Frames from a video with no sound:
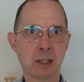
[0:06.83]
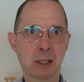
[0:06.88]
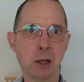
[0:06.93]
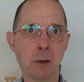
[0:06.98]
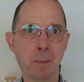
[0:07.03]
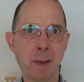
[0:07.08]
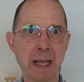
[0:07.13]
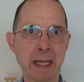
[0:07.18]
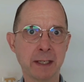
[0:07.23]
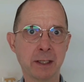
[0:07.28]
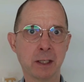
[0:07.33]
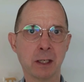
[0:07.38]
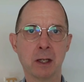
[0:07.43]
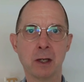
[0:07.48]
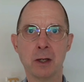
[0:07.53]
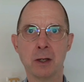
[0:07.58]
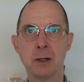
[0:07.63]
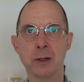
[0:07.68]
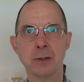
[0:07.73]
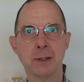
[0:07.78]
slow page
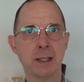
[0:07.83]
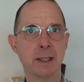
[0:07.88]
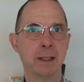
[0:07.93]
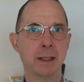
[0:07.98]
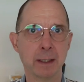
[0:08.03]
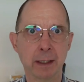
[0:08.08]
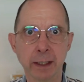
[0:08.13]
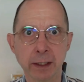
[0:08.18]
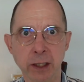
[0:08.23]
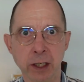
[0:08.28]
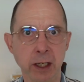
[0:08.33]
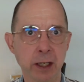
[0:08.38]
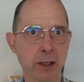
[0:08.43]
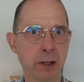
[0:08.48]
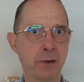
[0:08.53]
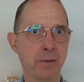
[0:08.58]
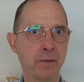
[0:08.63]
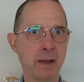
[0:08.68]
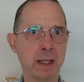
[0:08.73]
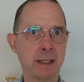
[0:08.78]
loads and glitchy
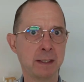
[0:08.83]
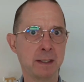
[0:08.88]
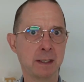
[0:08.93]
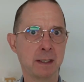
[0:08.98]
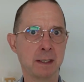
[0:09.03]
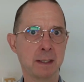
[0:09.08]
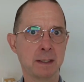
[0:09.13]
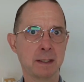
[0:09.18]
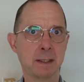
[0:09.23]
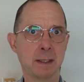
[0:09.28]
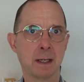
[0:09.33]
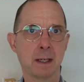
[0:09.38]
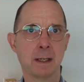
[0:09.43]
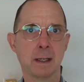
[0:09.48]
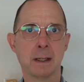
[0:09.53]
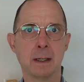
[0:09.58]
interfaces?